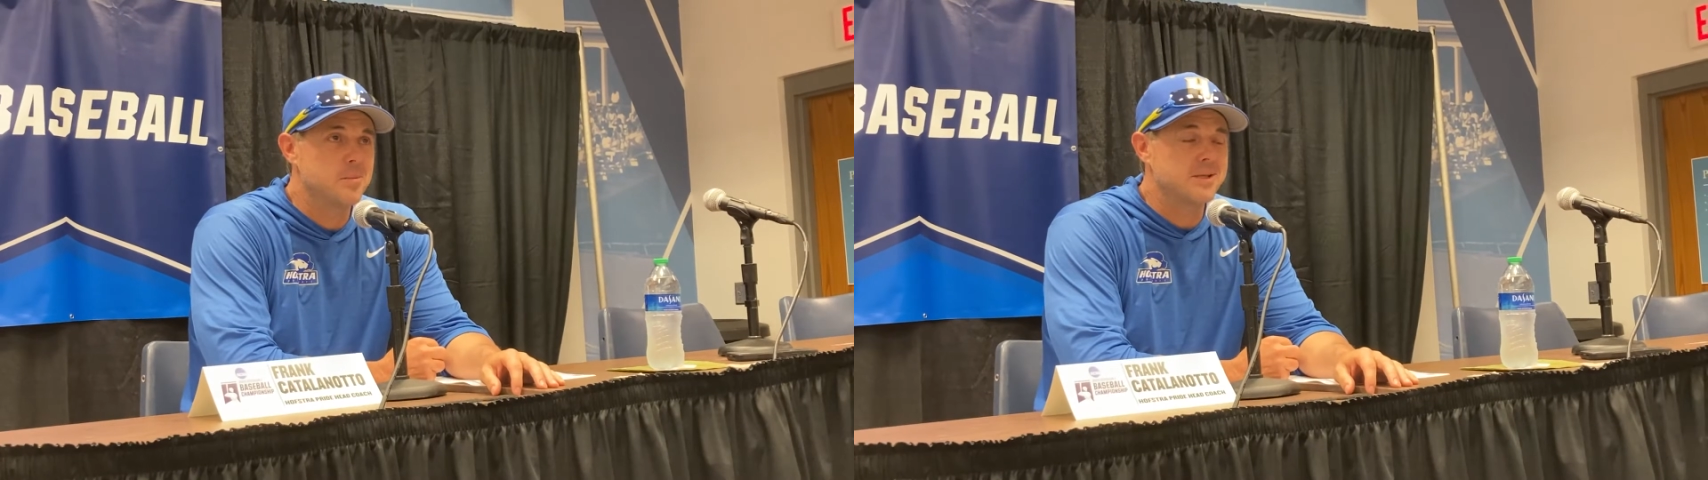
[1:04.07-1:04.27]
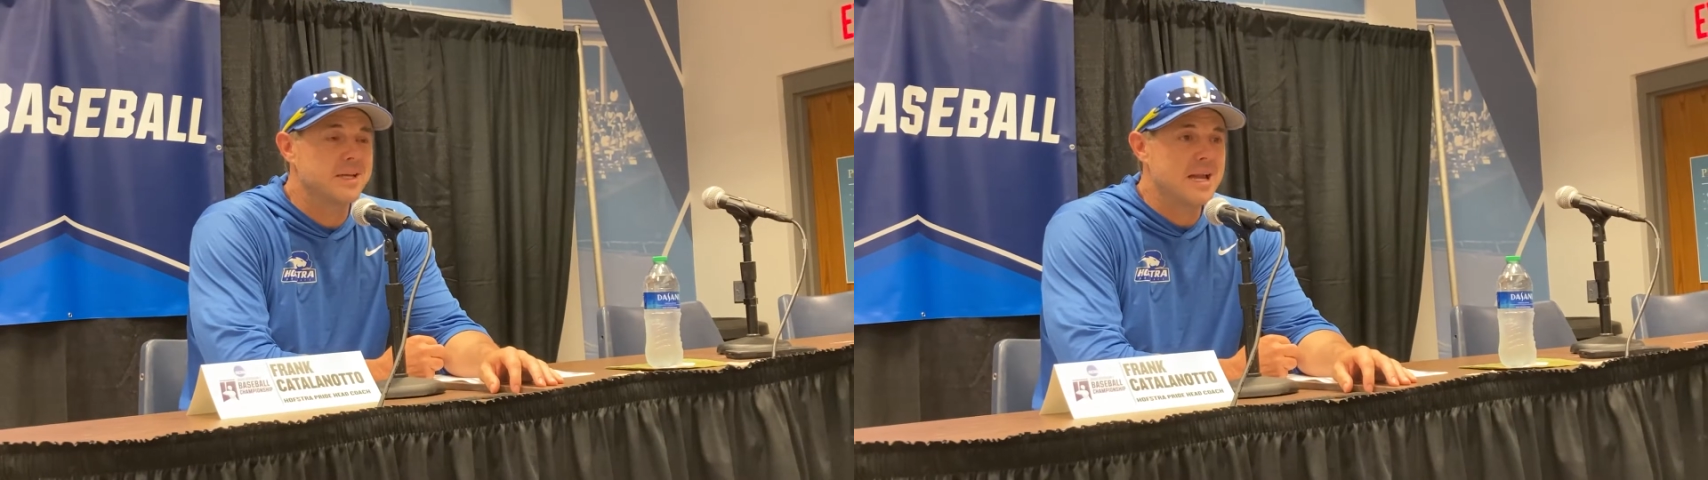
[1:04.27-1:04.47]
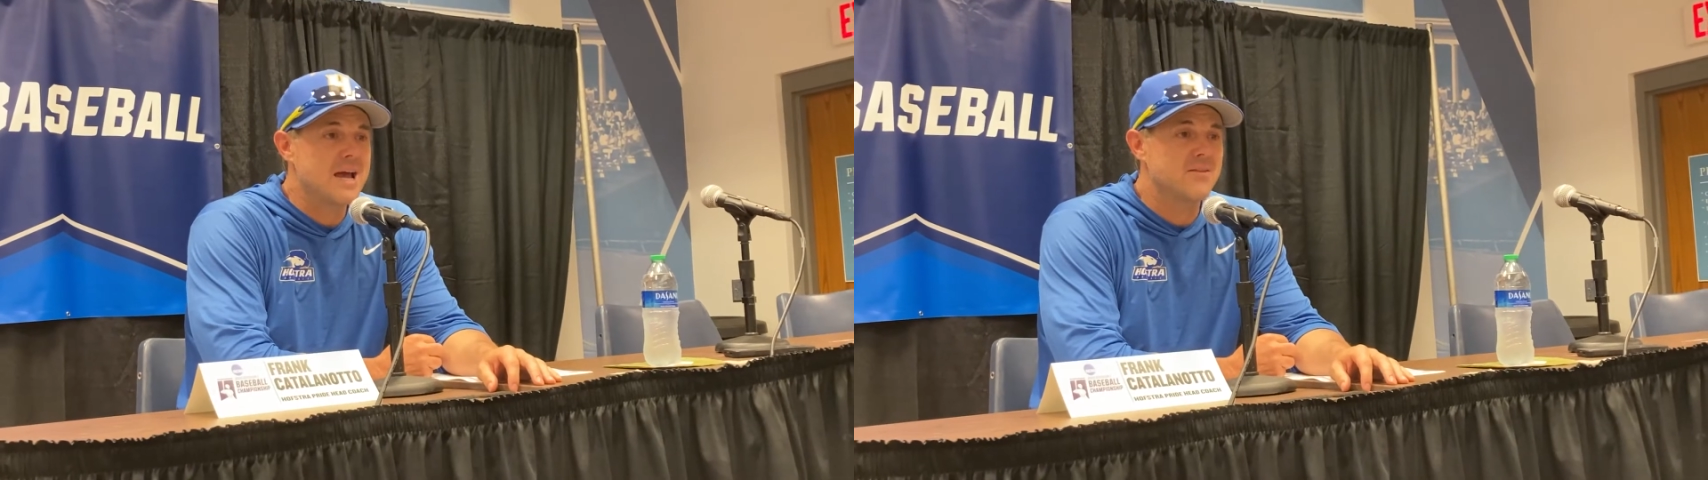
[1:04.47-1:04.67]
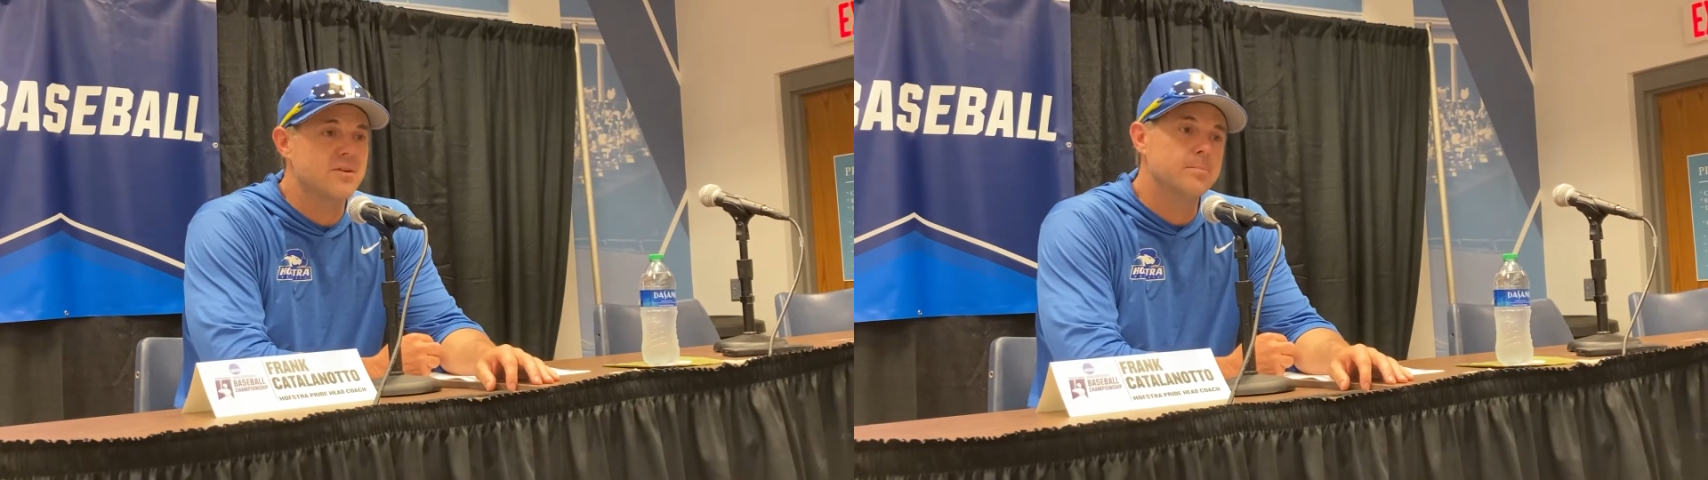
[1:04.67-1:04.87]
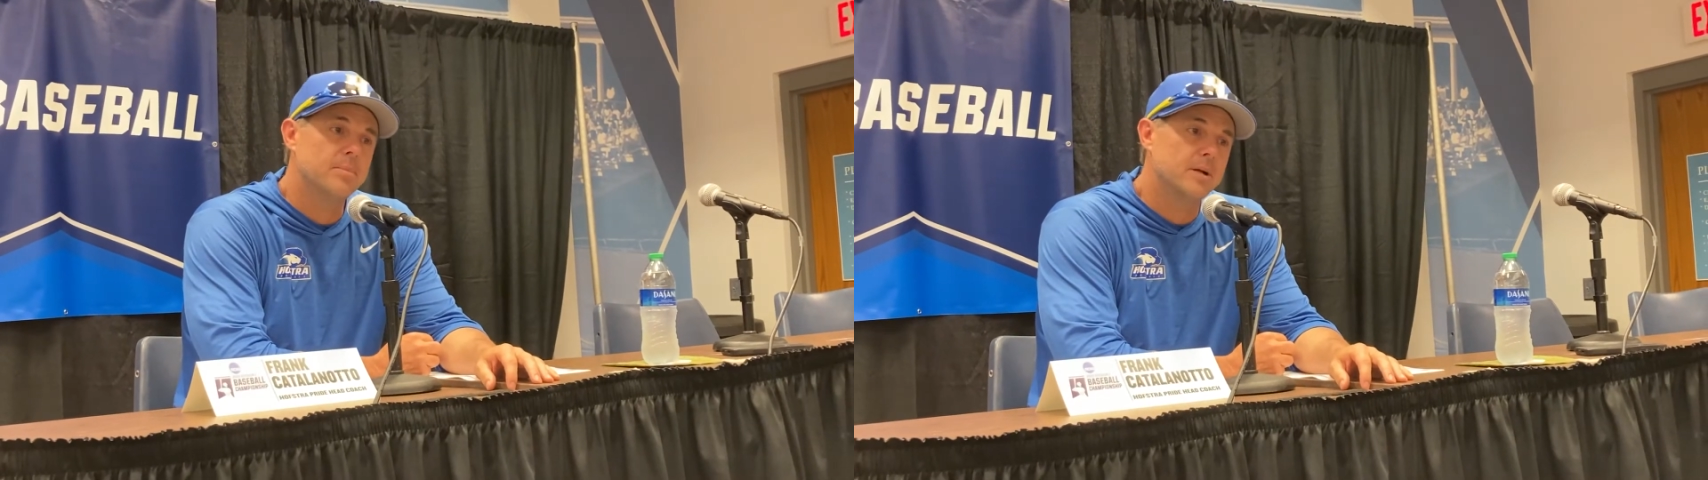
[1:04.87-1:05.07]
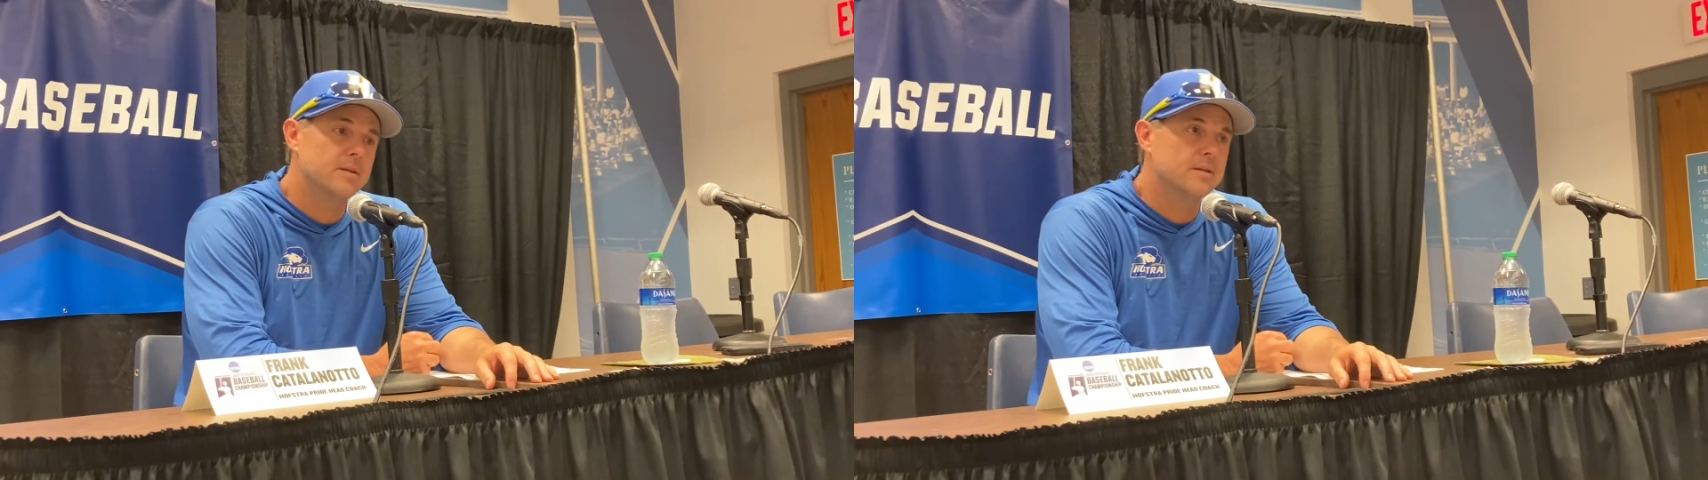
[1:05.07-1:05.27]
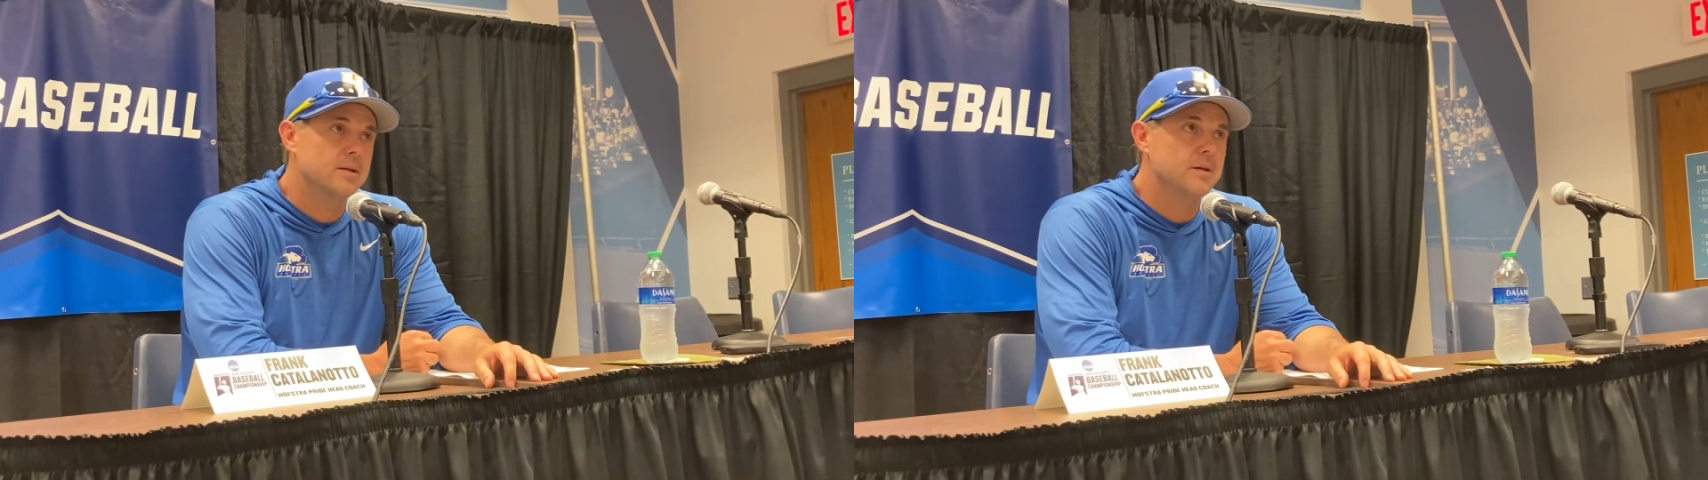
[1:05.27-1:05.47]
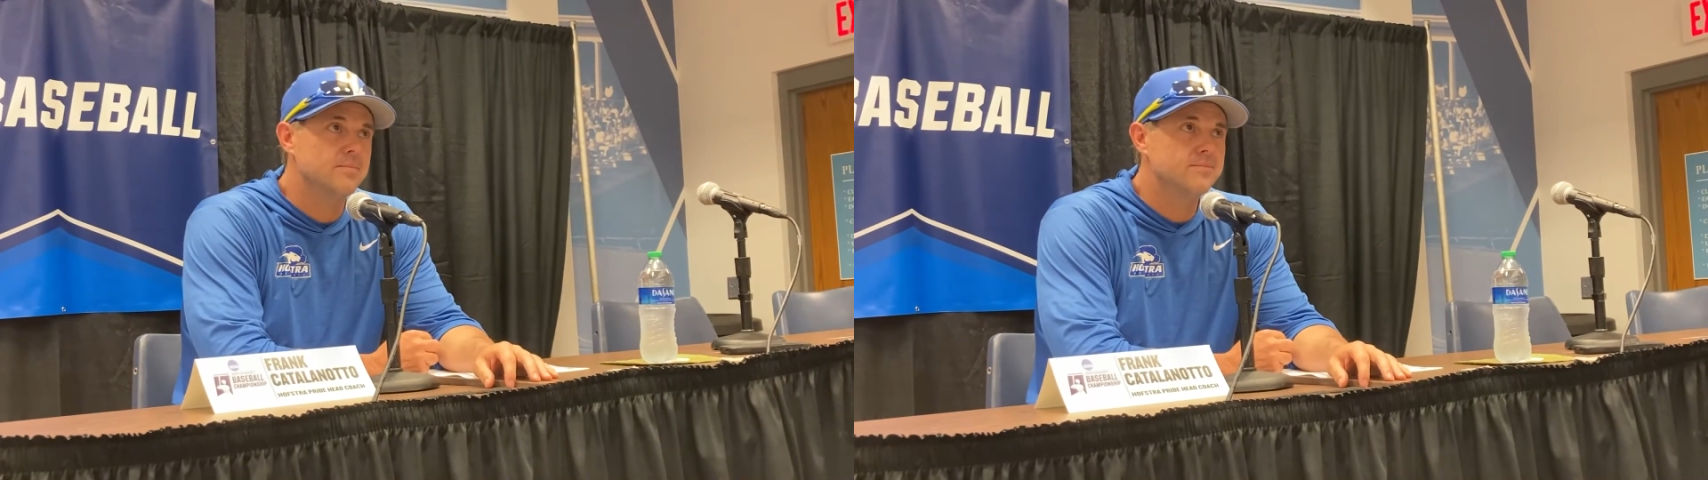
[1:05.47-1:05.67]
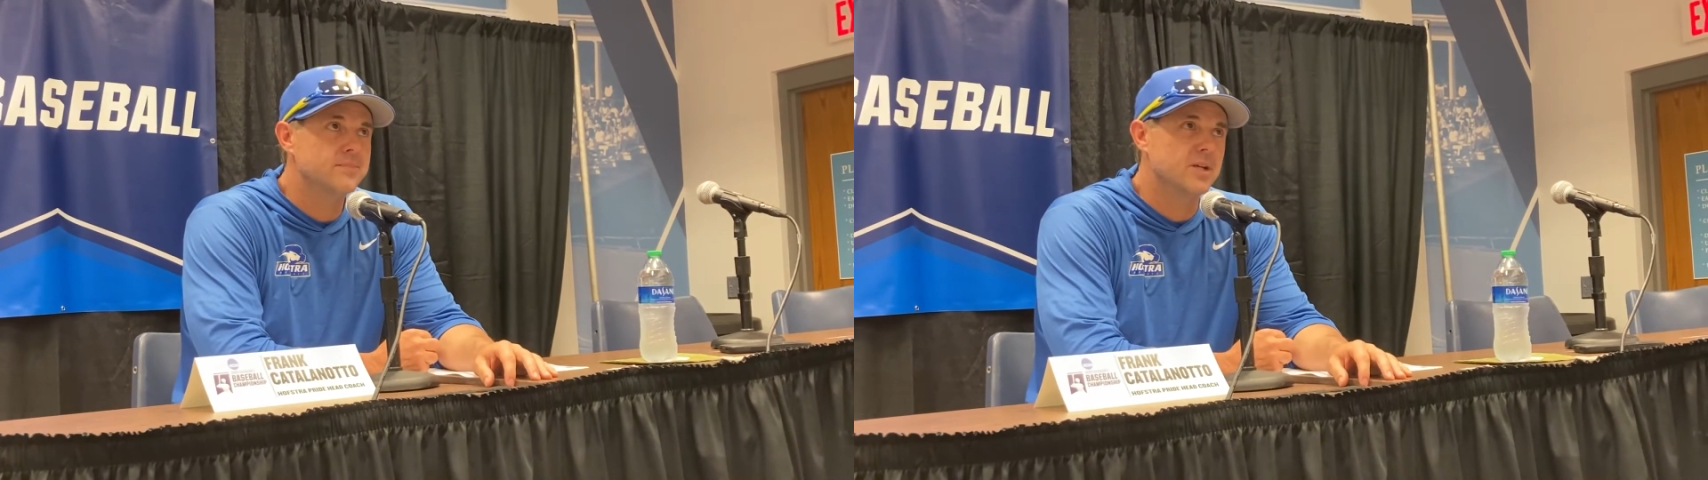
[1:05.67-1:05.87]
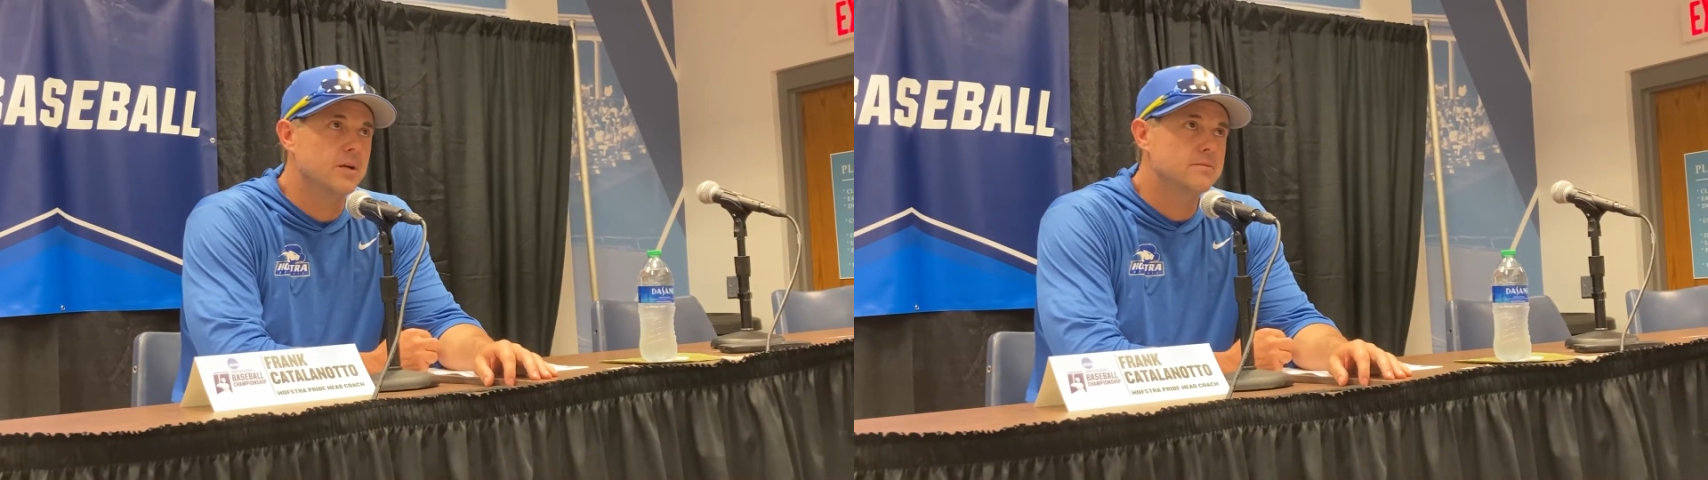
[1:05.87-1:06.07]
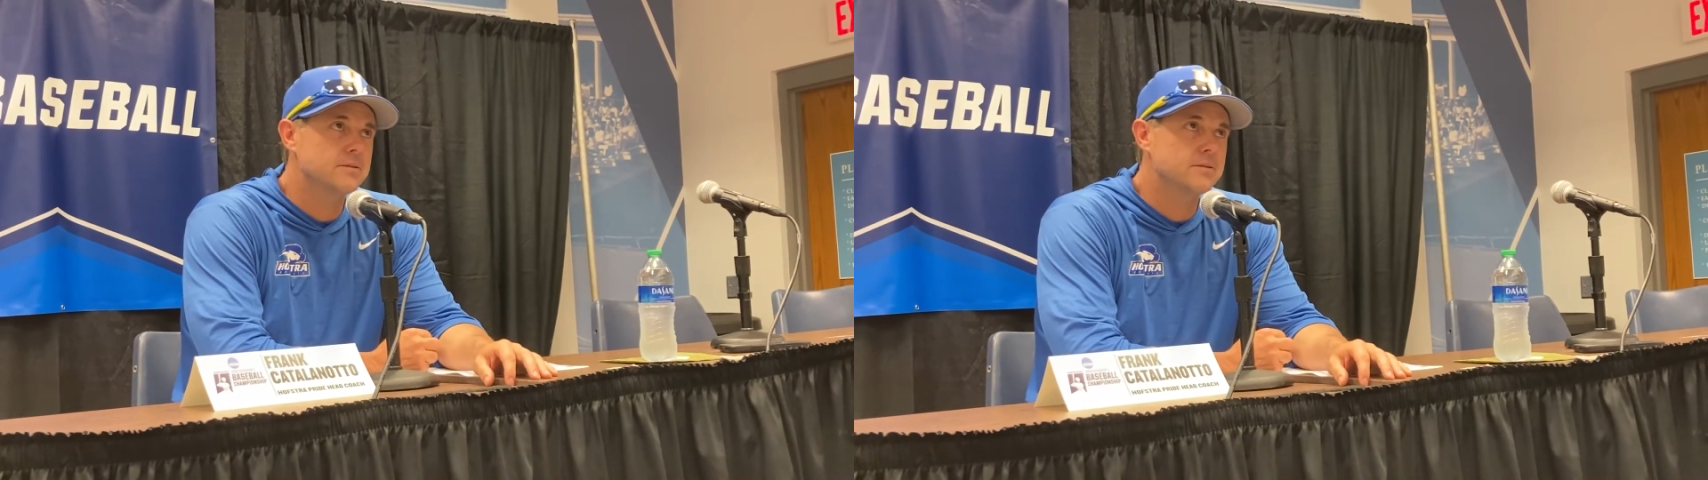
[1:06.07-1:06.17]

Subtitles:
to get out of it, but you know,